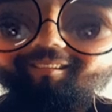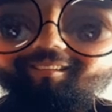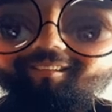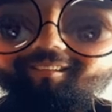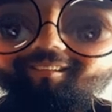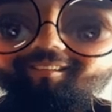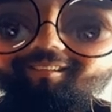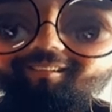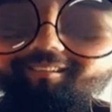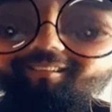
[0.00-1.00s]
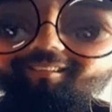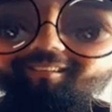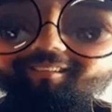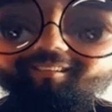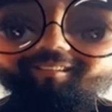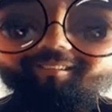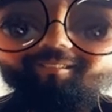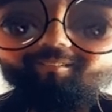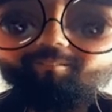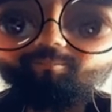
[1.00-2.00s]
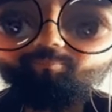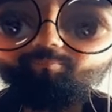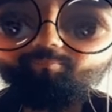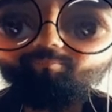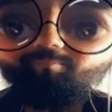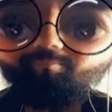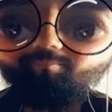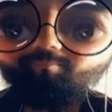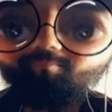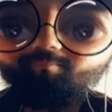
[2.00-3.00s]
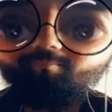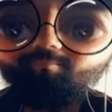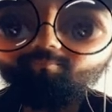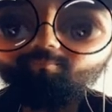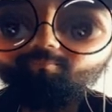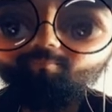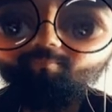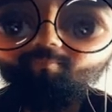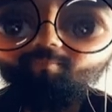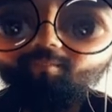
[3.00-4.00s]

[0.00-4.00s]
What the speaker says: (not speaking)